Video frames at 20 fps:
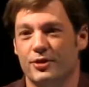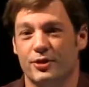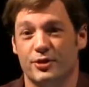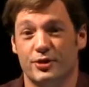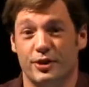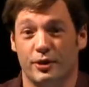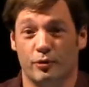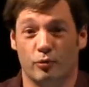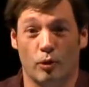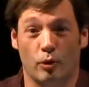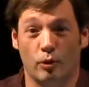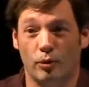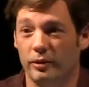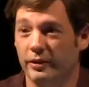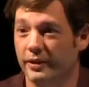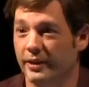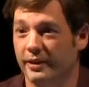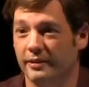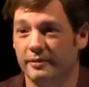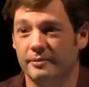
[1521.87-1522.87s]
it's just
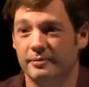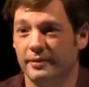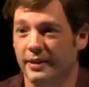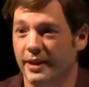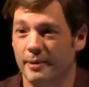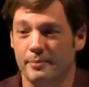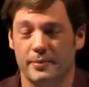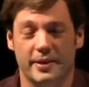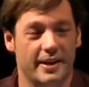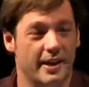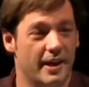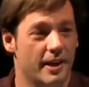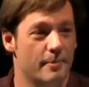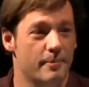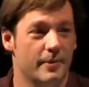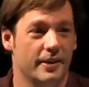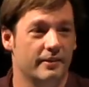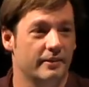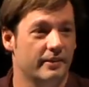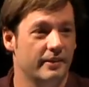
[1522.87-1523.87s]
enrolled in
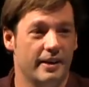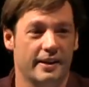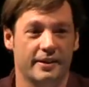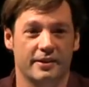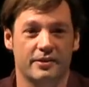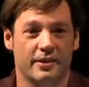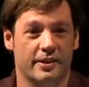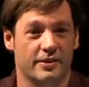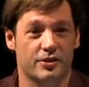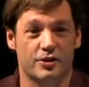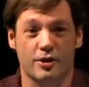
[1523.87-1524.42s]
MDM and it uh,